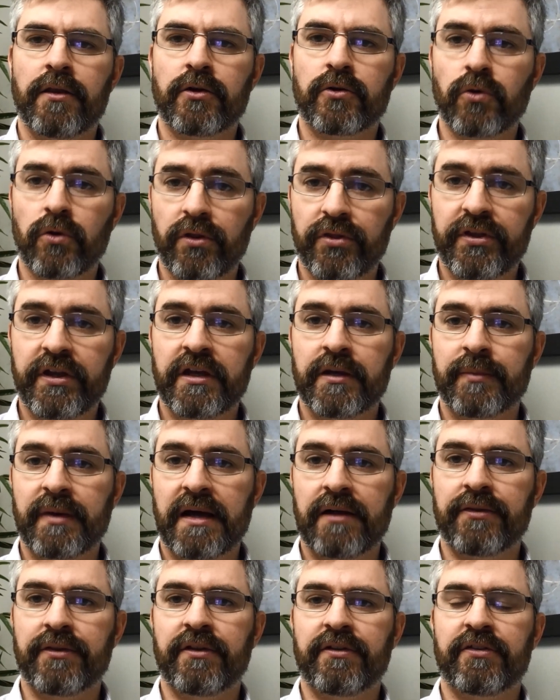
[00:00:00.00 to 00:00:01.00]
The cool thing
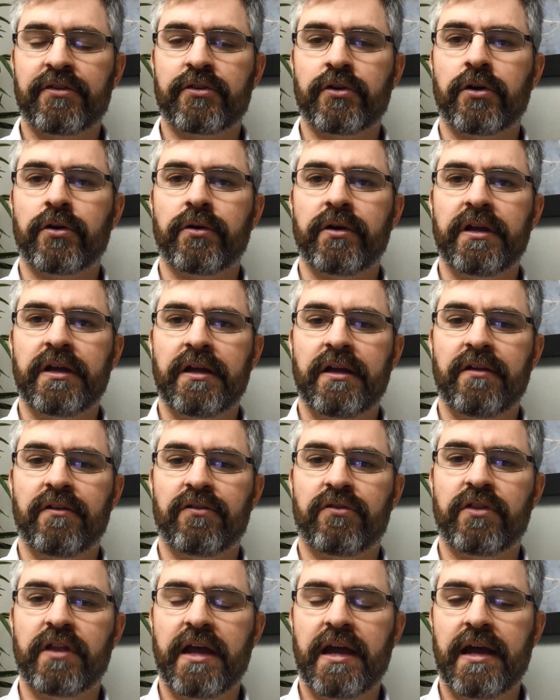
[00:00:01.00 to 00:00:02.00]
about this story
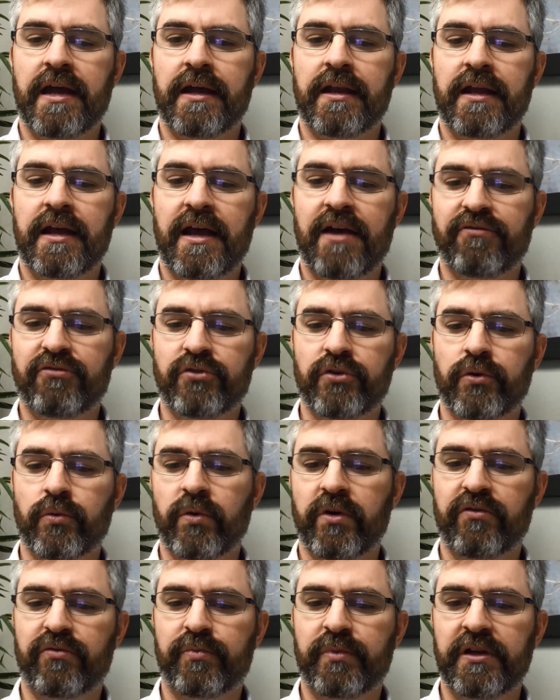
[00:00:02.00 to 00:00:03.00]
is that after
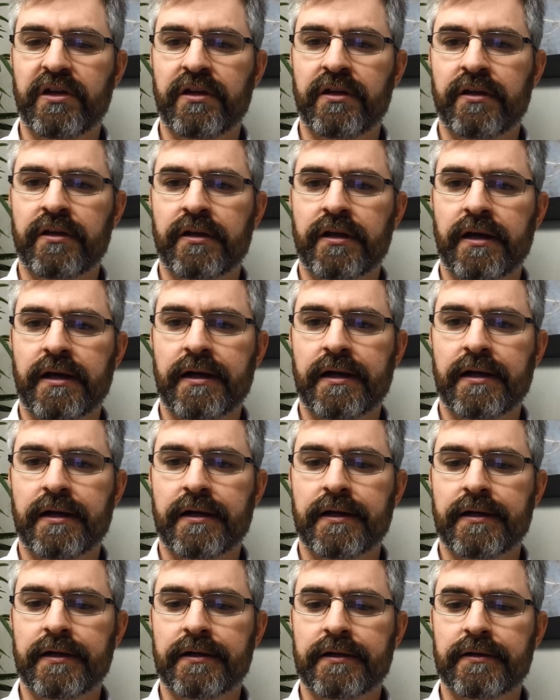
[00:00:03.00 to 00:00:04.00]
we've
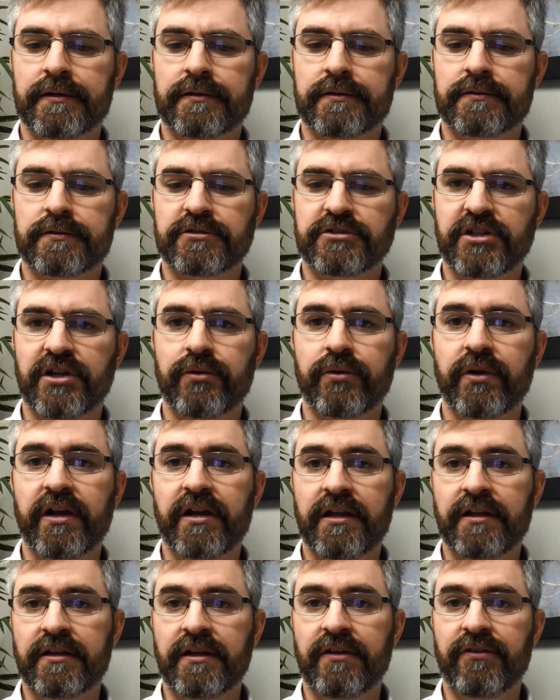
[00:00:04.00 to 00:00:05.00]
been
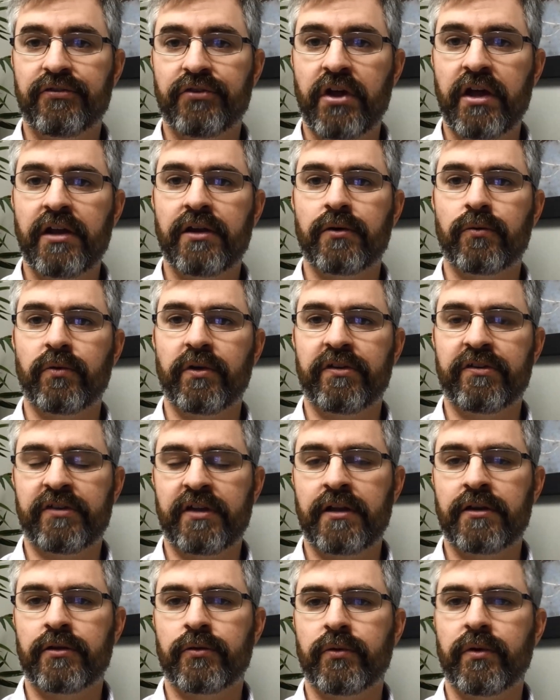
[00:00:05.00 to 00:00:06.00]
generating these data, we
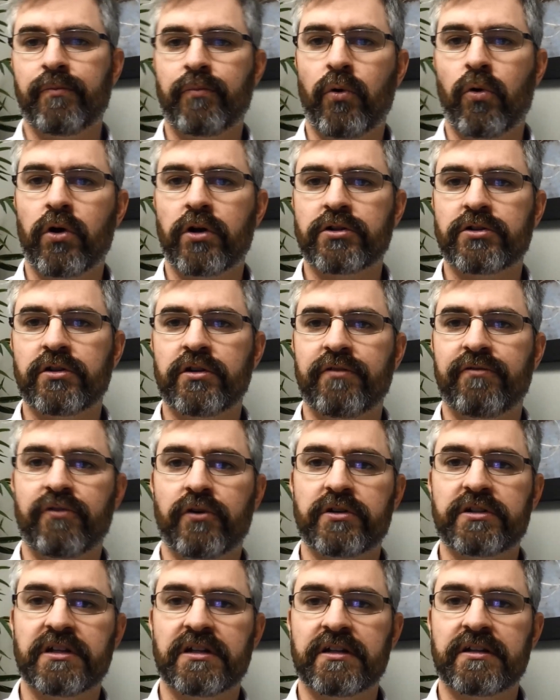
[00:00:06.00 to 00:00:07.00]
sent the report to the
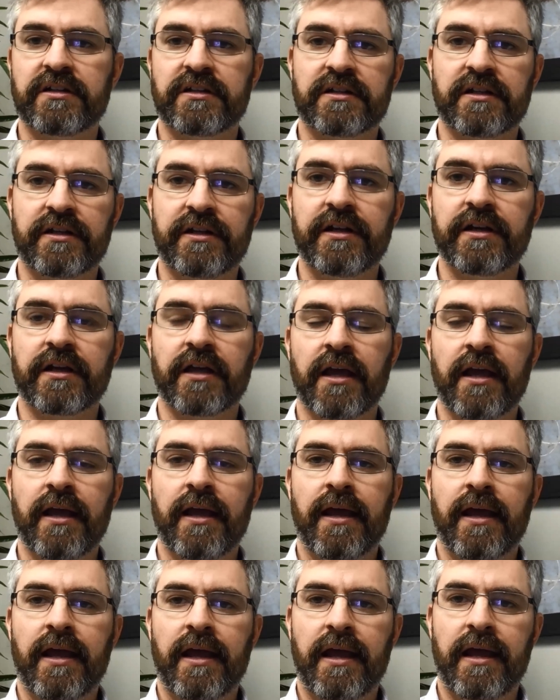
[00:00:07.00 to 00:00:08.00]
fertility clinic
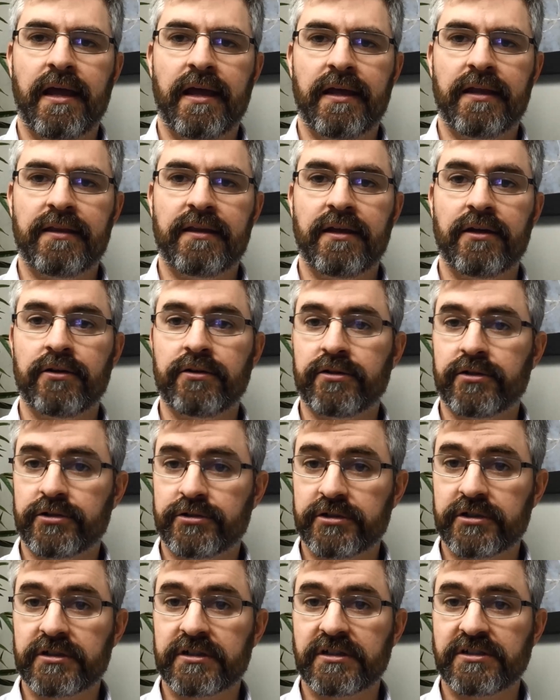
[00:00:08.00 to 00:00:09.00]
and they
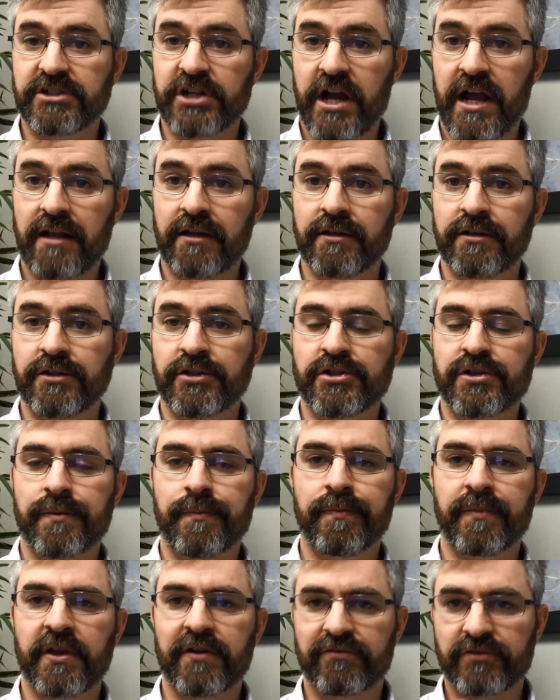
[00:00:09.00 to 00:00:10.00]
undertook the
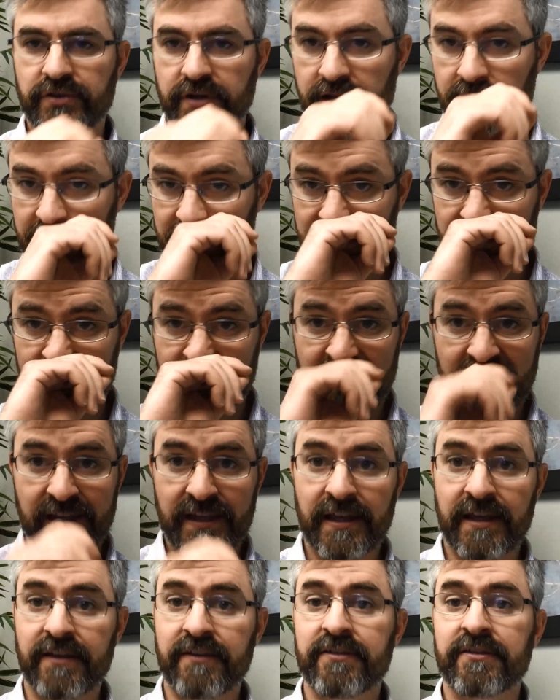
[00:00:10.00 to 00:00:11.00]
challenge of trying to
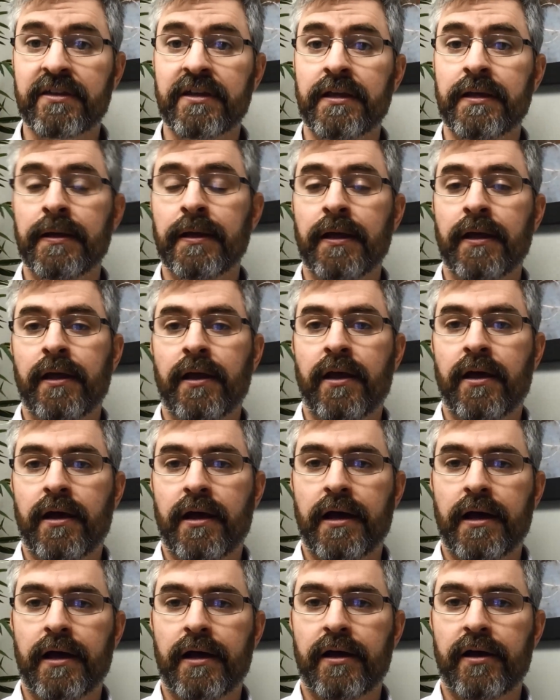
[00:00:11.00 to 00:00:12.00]
make
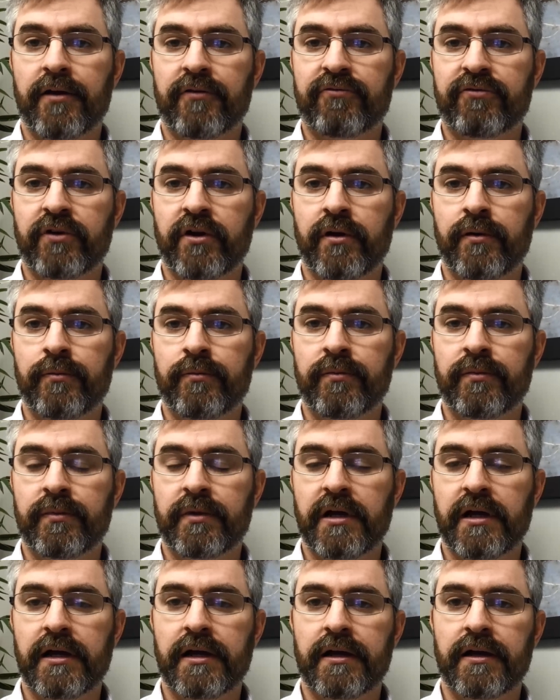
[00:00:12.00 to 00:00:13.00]
ICSI
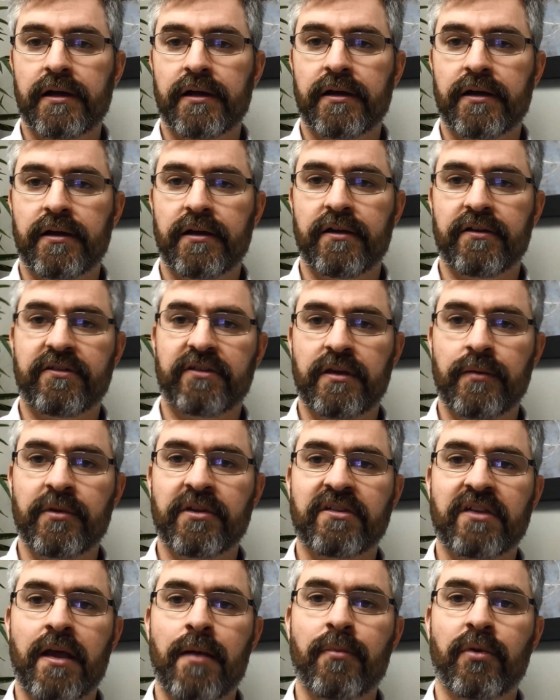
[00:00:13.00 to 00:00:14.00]
from a
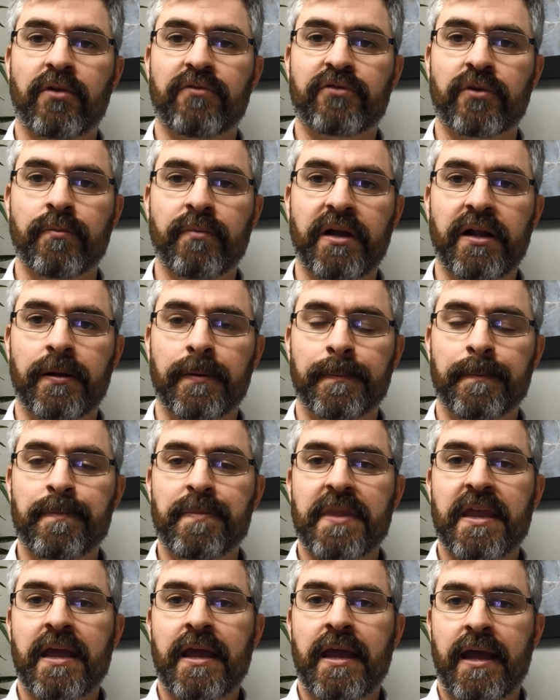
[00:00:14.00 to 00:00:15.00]
semen sample from Bill.
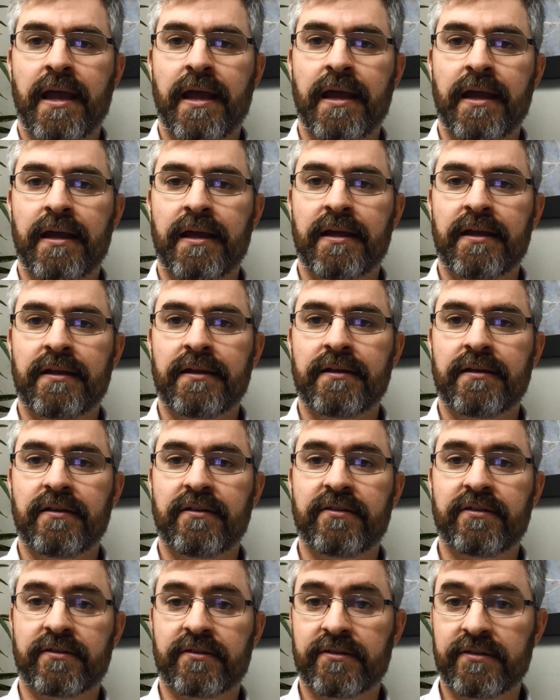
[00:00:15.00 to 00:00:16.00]
And
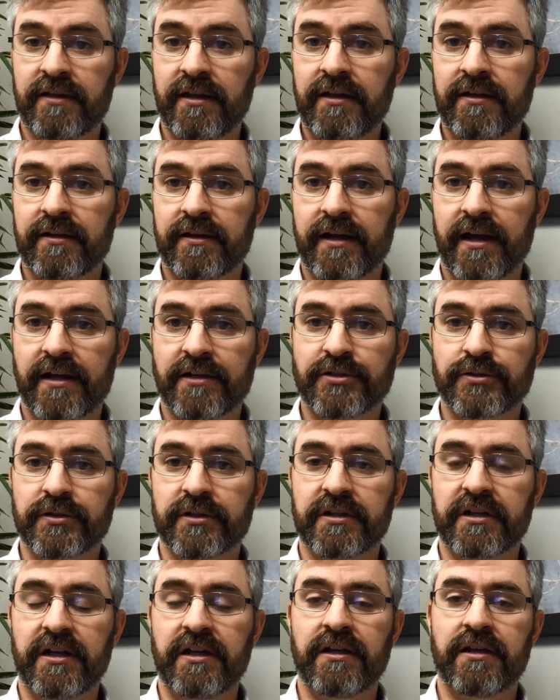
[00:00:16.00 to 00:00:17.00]
they succeeded,
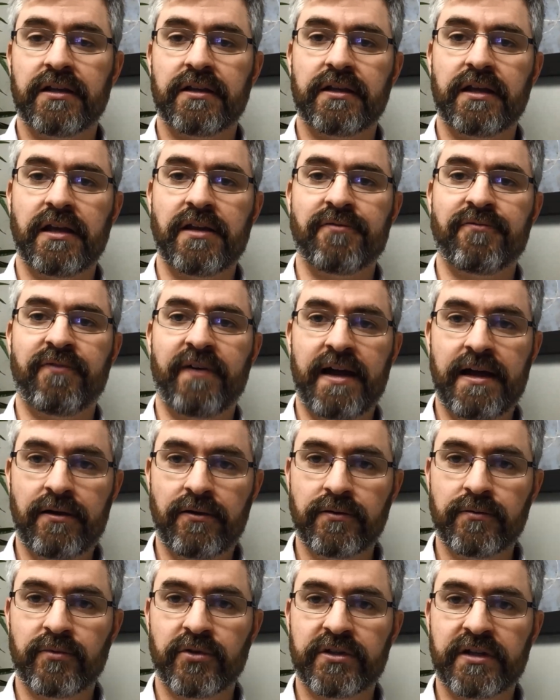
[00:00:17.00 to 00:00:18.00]
actually. They
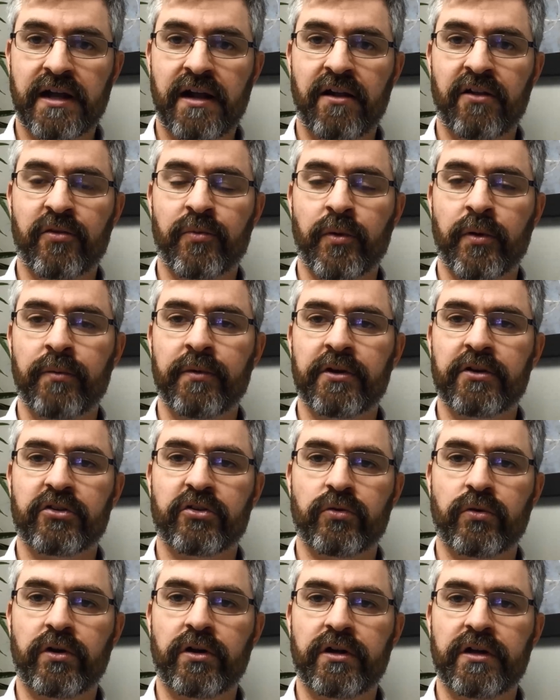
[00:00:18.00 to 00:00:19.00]
found motile
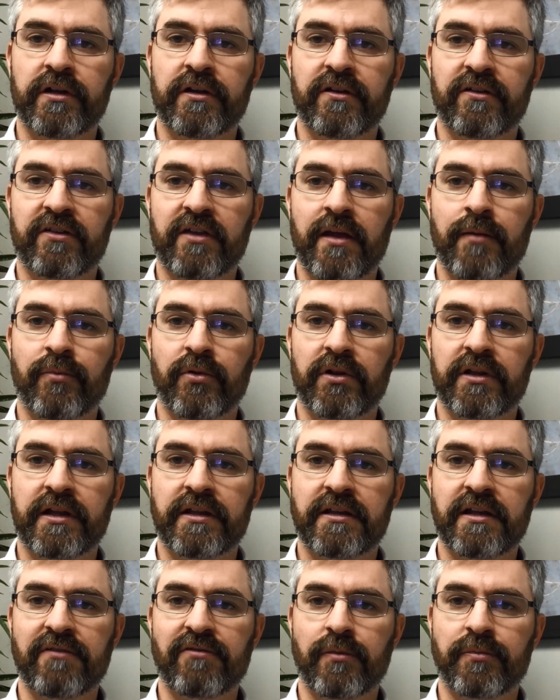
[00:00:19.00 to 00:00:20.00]
spermatozoa in the sample
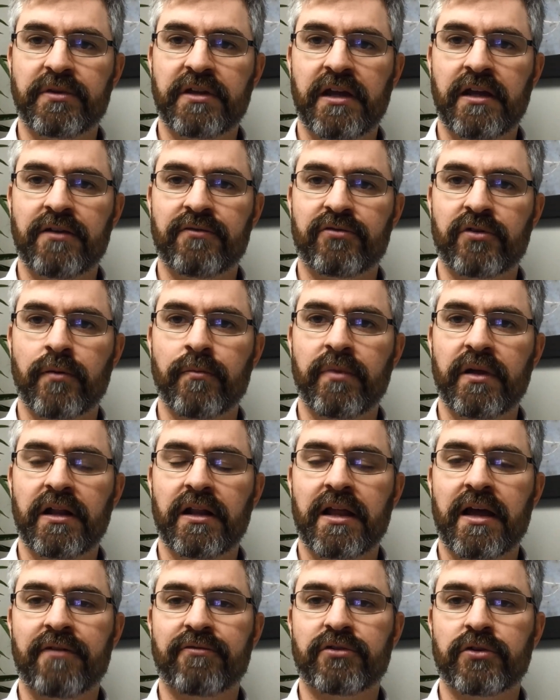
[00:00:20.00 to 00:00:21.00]
that they've obtained from
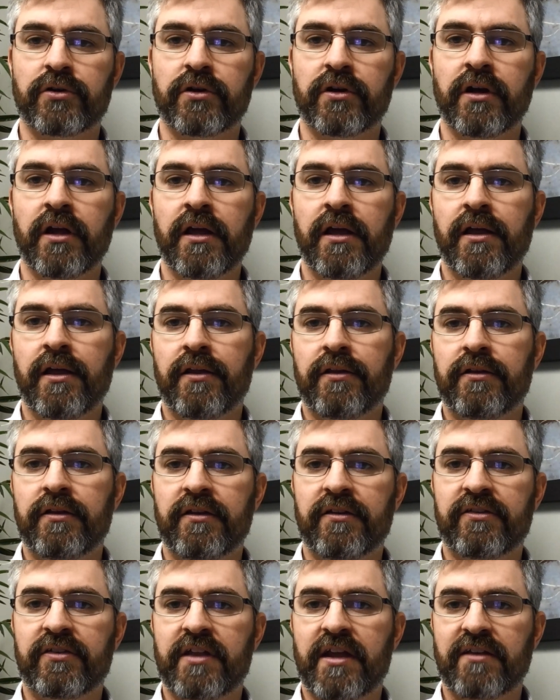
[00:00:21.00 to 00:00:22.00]
Bill after
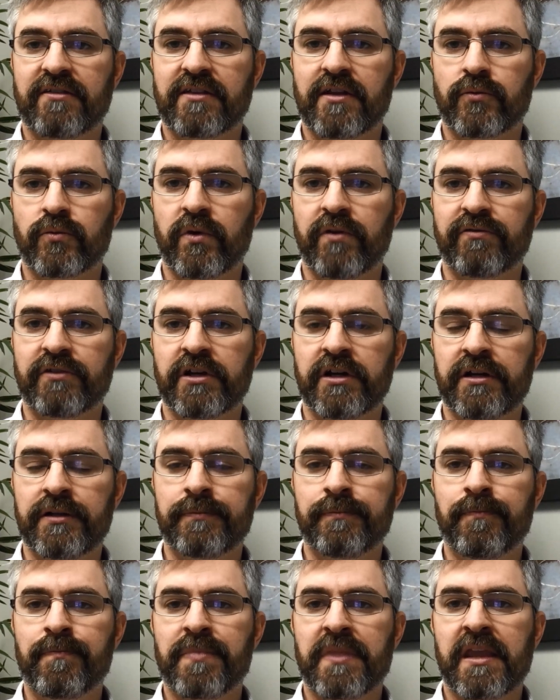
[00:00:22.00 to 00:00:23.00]
this test that we've
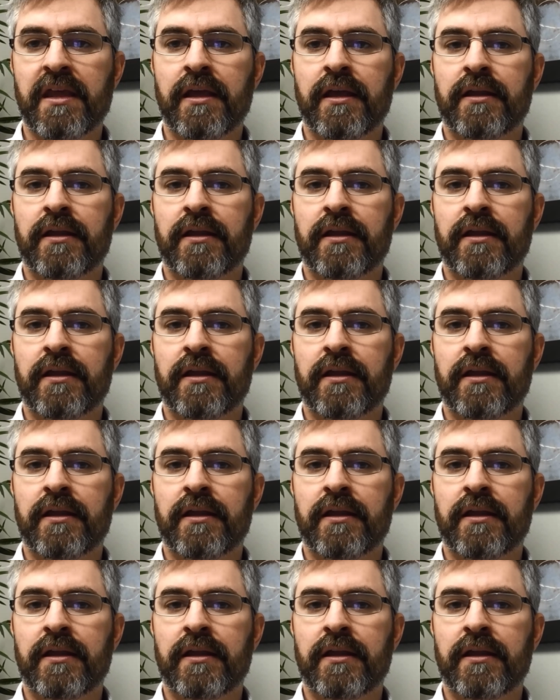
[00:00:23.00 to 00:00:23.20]
done.